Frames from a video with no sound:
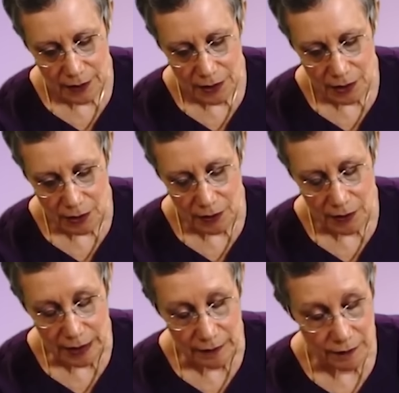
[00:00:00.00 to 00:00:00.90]

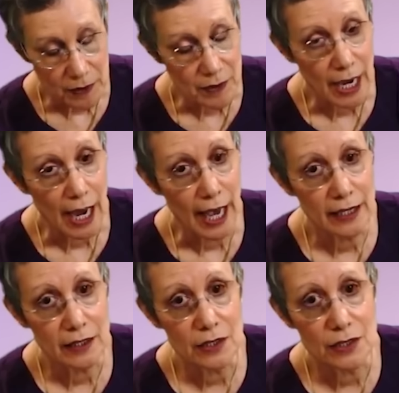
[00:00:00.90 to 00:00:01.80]
So if you
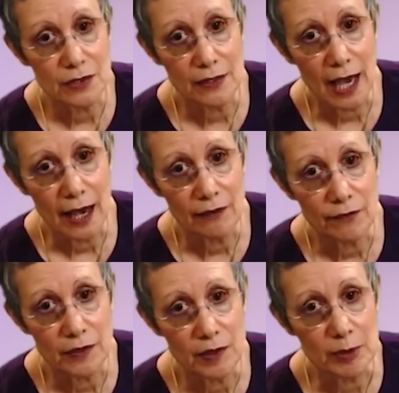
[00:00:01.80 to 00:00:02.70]
can do that
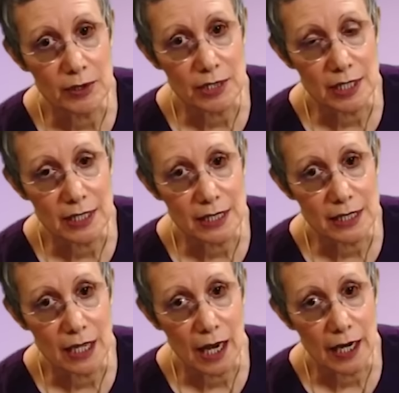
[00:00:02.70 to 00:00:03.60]
for the person
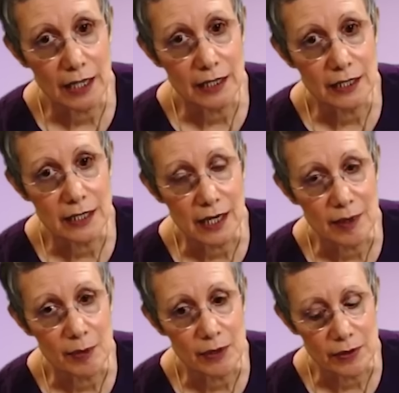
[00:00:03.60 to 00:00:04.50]
that's lying on the table